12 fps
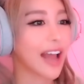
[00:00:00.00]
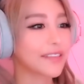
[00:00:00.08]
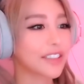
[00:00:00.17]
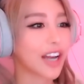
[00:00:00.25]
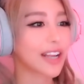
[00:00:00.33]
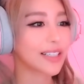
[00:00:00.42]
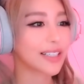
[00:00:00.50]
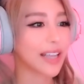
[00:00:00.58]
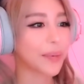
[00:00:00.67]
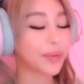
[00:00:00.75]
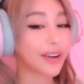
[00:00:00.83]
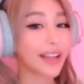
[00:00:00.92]
I've tried to
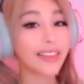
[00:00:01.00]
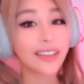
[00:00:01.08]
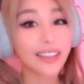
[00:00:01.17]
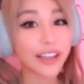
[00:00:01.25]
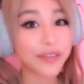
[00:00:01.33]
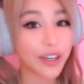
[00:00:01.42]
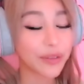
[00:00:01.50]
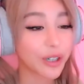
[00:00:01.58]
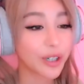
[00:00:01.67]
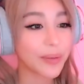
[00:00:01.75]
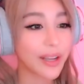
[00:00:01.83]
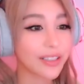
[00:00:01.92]
separate the living
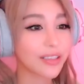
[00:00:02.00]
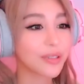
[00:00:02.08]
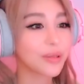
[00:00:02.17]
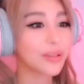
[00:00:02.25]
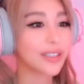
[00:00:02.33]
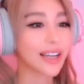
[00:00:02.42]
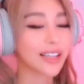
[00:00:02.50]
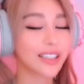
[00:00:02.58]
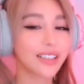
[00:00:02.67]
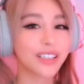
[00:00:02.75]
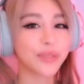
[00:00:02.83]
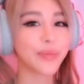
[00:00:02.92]
room into two
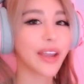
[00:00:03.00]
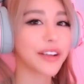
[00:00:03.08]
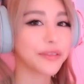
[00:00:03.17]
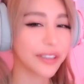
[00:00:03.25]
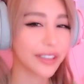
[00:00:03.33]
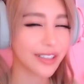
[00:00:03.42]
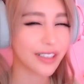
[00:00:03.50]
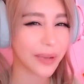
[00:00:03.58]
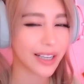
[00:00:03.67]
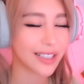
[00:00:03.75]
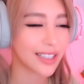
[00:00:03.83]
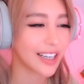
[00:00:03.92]
sections to make it feel
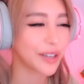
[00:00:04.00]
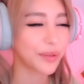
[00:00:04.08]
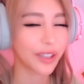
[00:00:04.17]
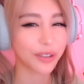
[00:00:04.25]
spacier with